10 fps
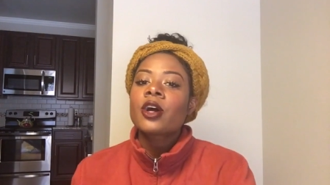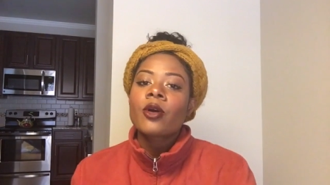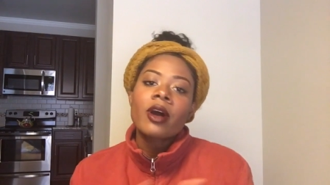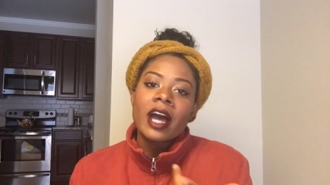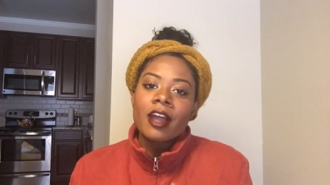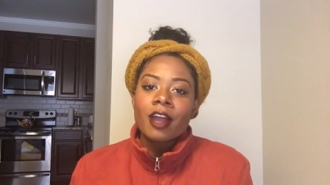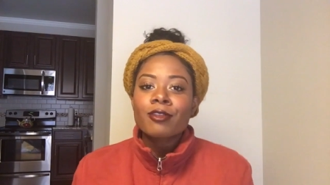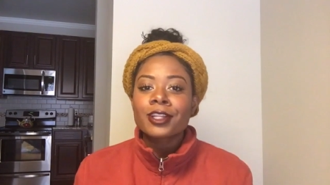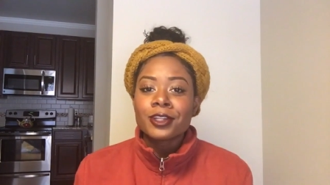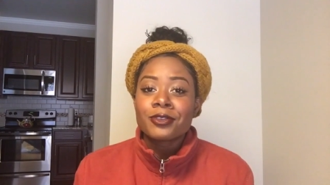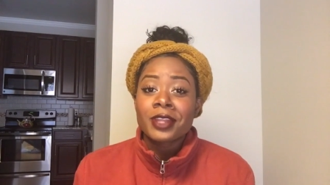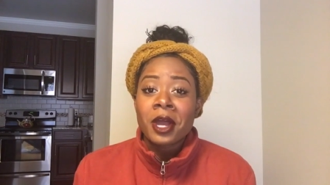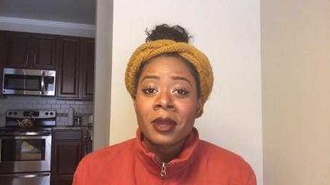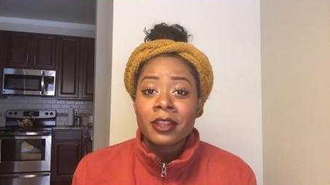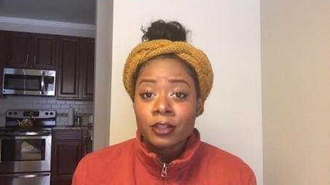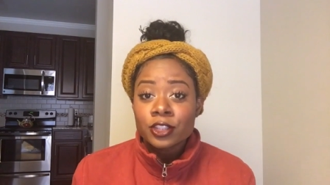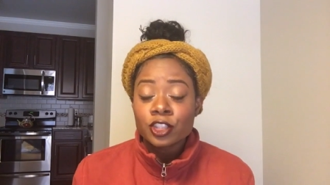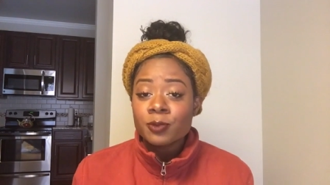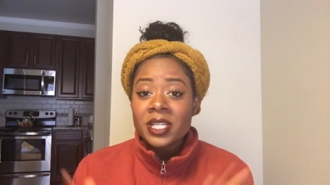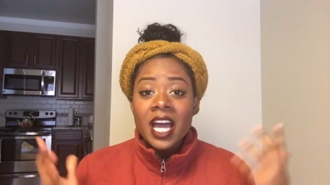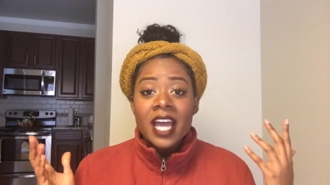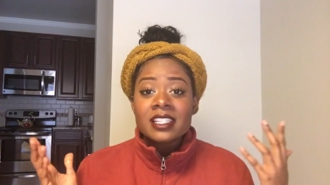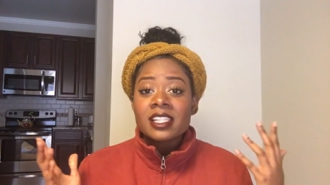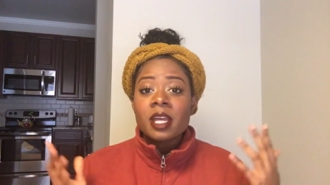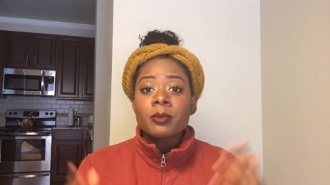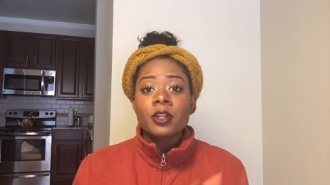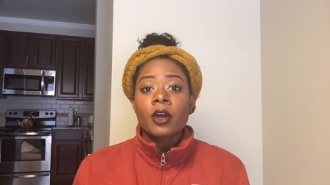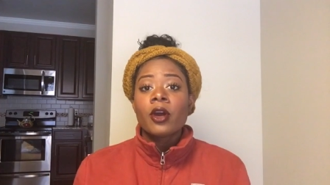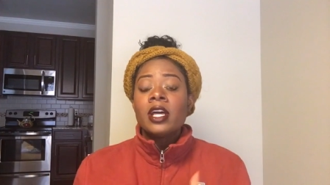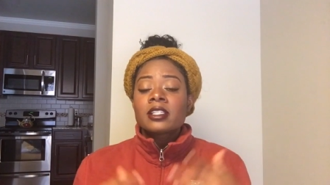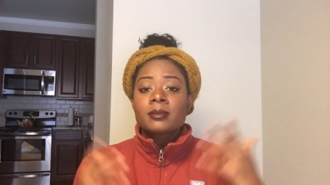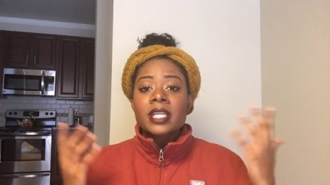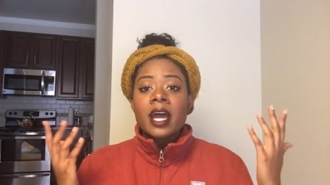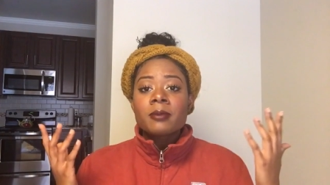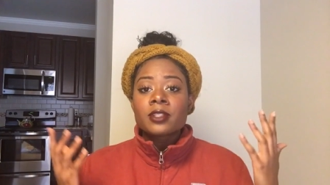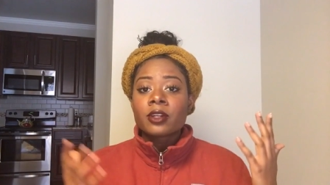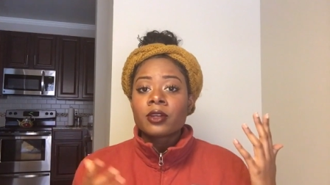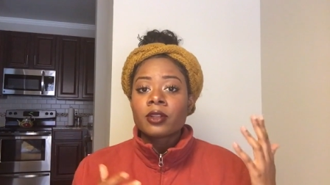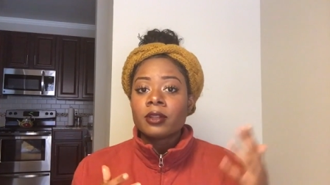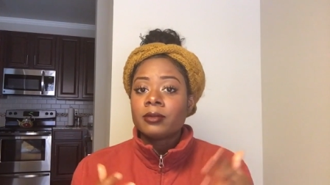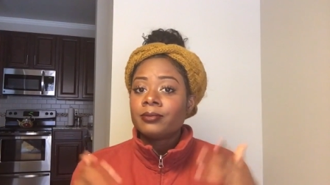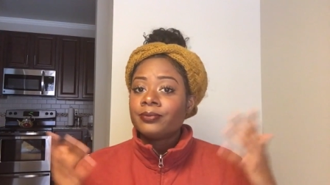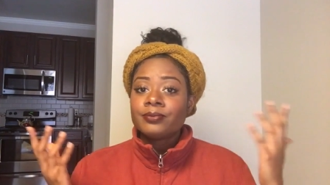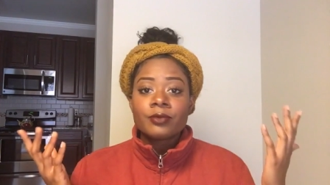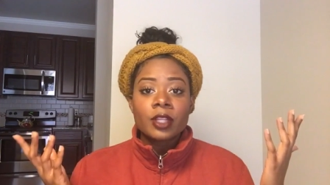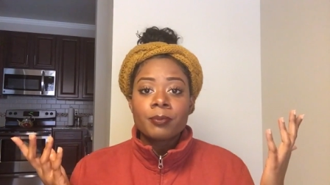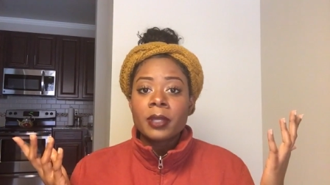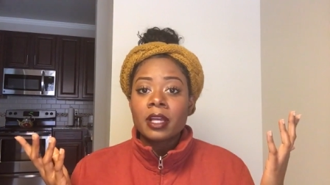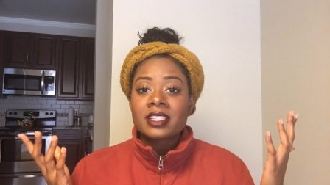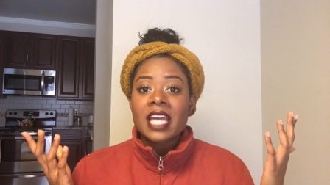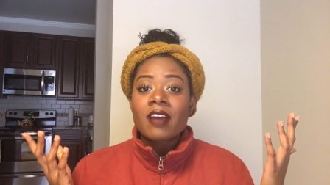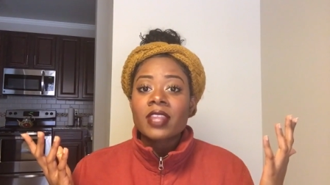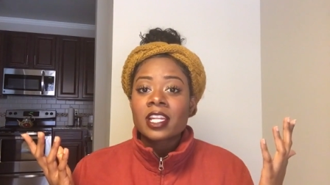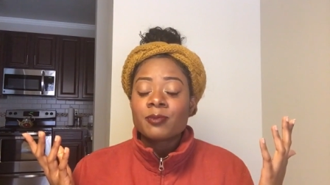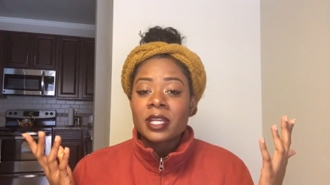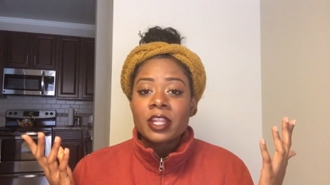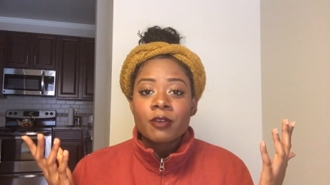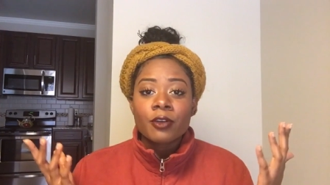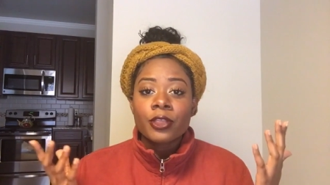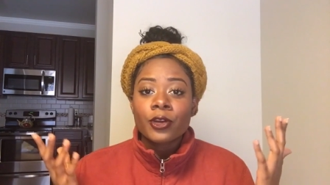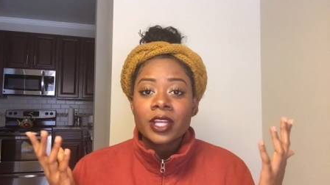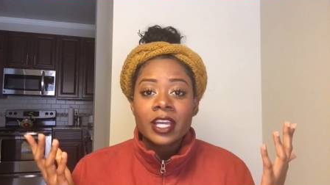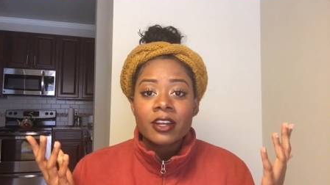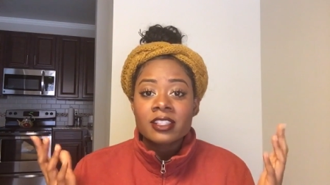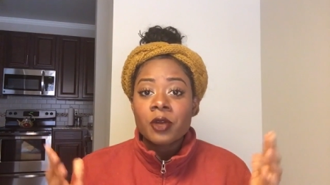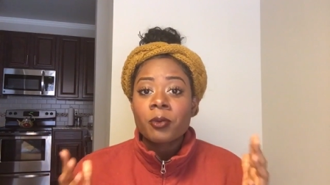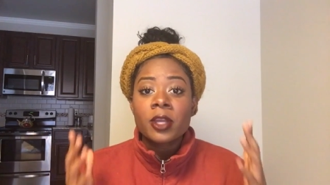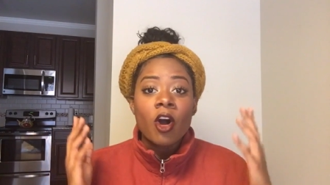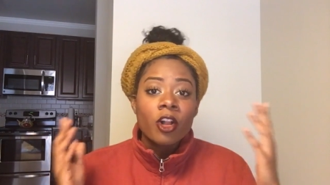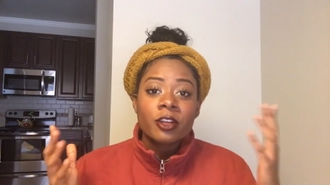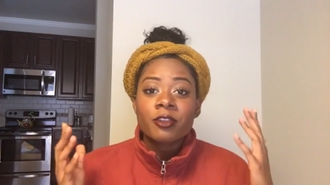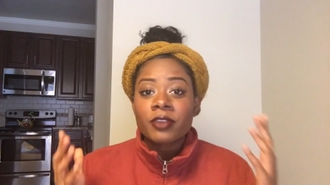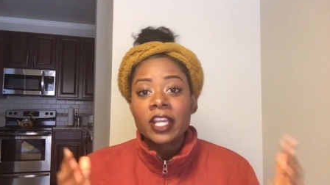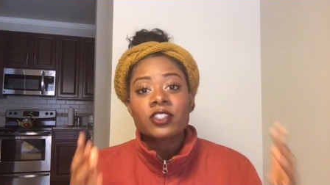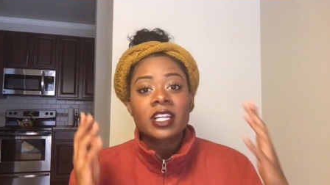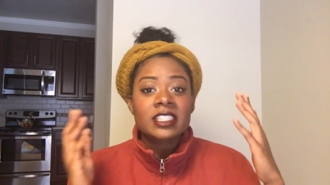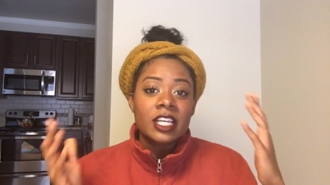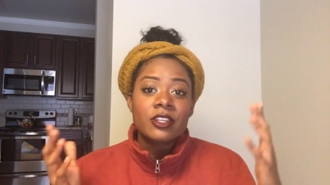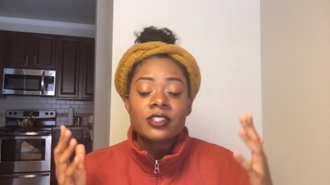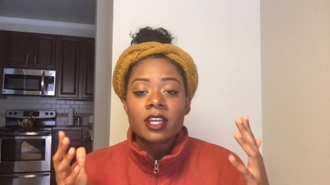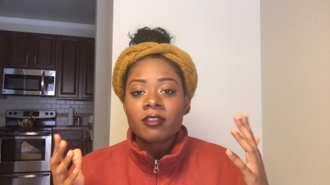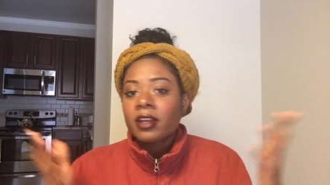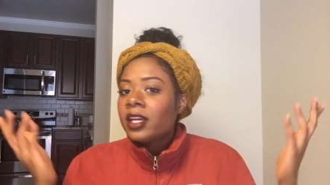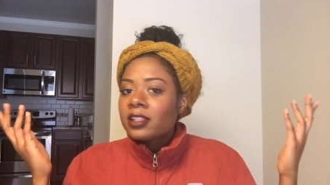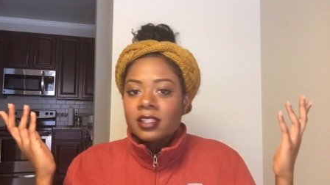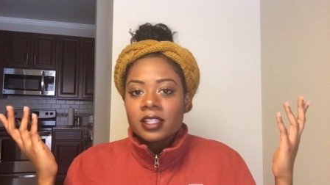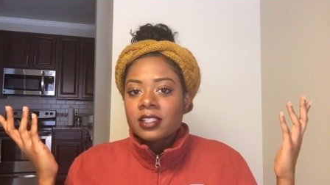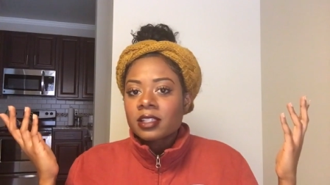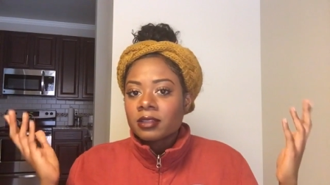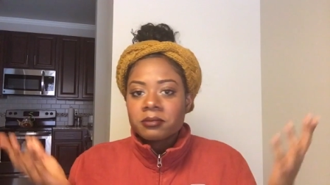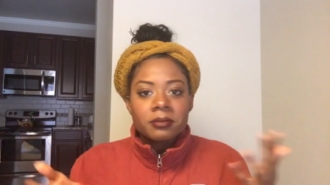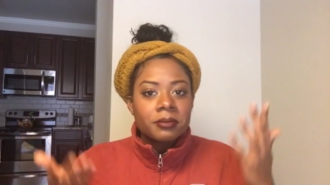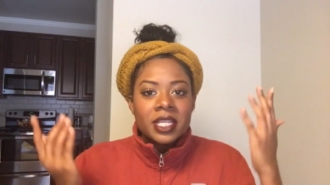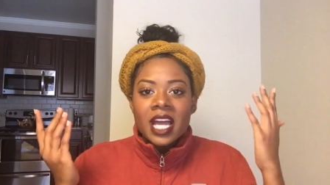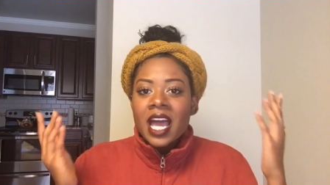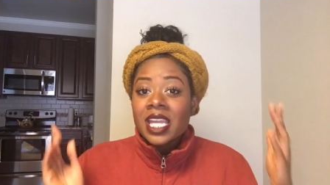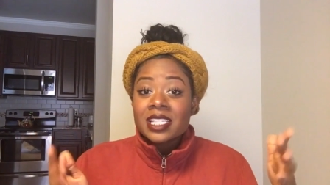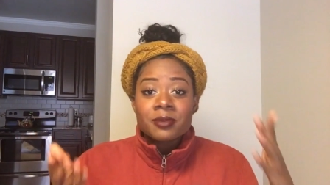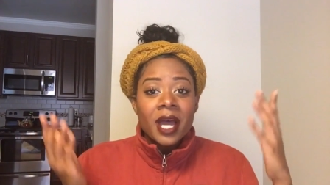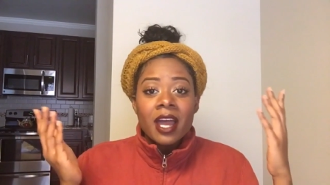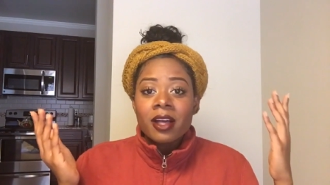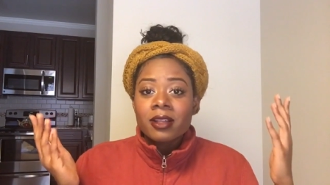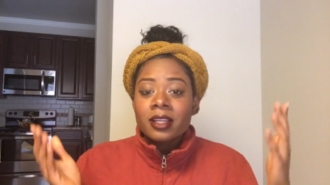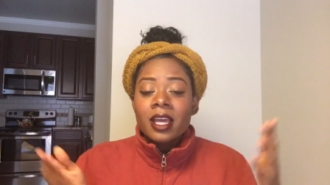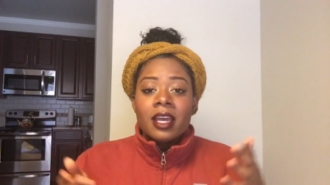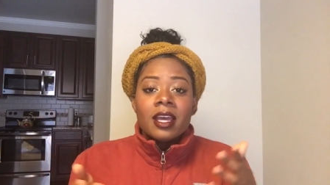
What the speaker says: So I really do feel that way though. So just be kind to them. You know, sometimes, you know, staff that has been there for 30 years, they will be all in your face trying to tell you stuff. Just listen. Be kind, smile.